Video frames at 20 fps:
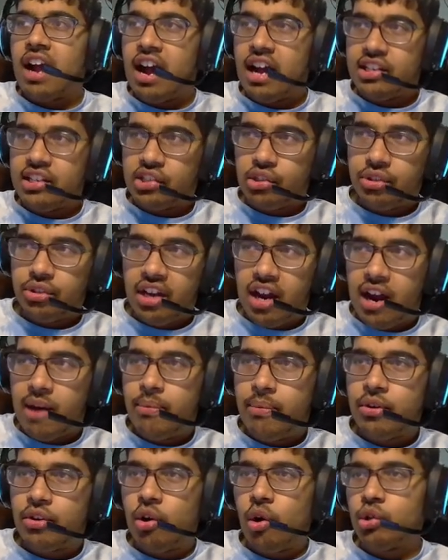I still think
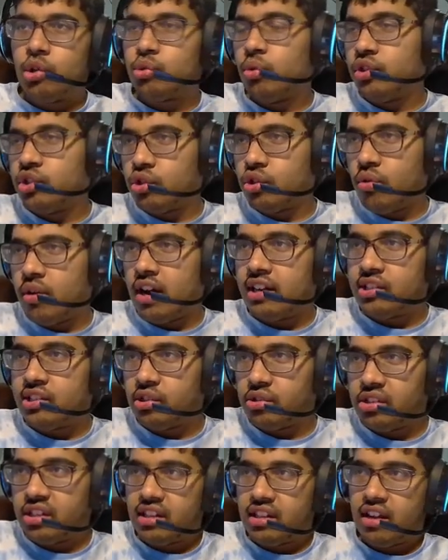Ivory Coast will do it. I
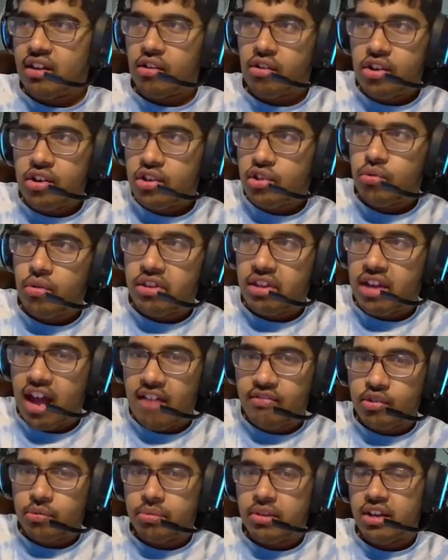still think they are going to do it. They
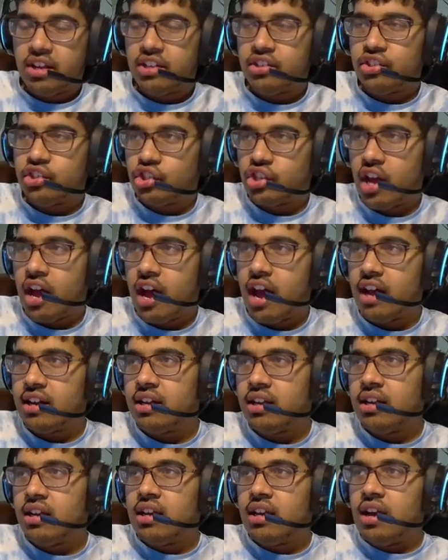have to play against Chad,
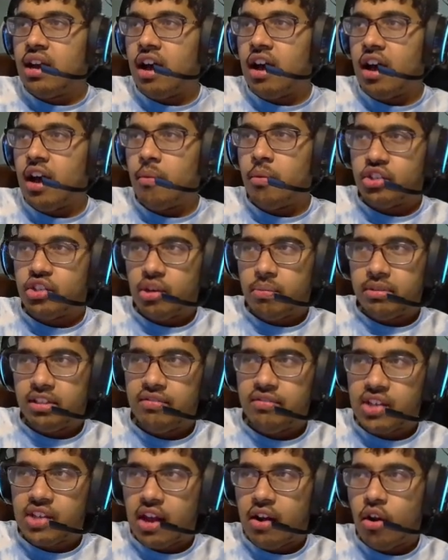uh, which I
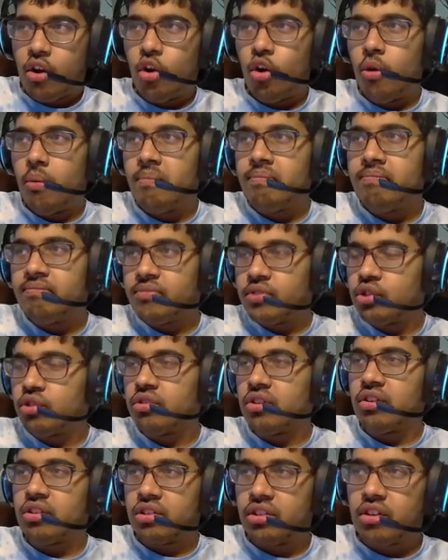believe is at home, so
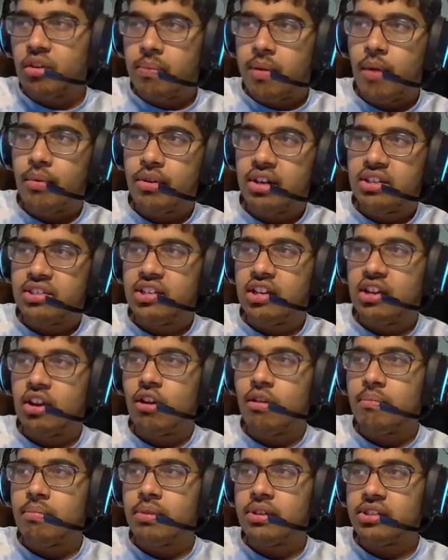they're they're probably going to take
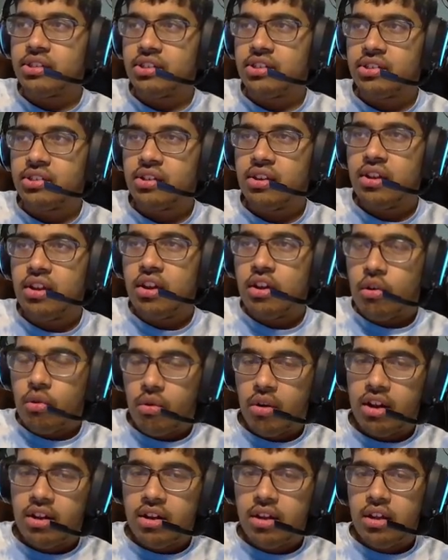care of business,
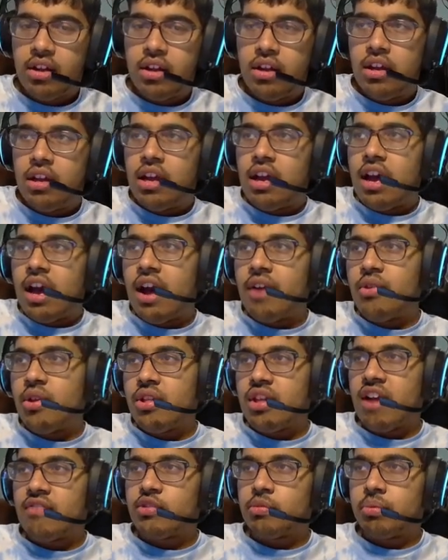right? And
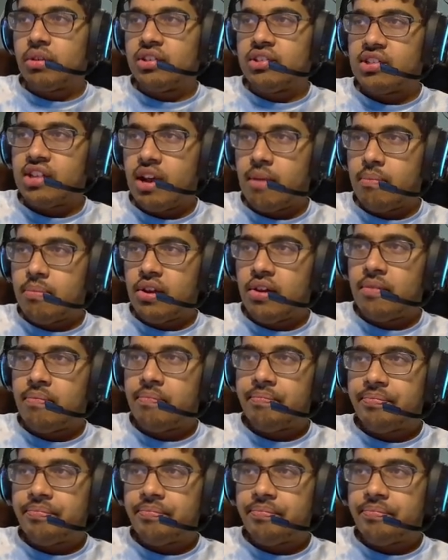then they have to play Zambia.